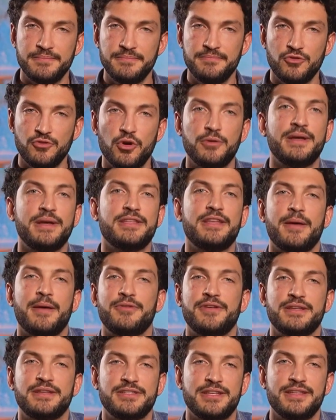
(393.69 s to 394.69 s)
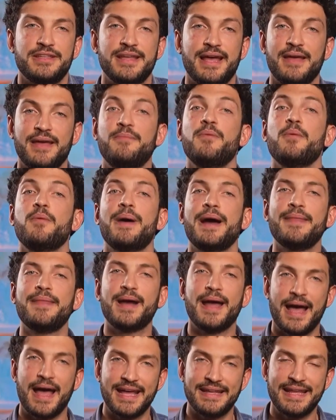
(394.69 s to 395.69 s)
forming substances like
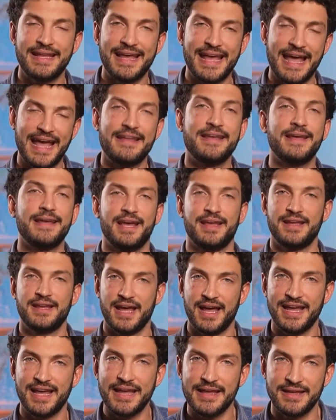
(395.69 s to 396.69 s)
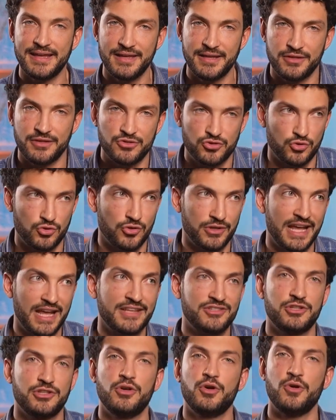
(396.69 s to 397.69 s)
formaldehyde and acetaldehyde, two
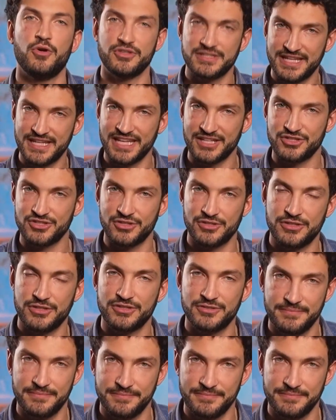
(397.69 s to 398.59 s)
cancer-causing agents.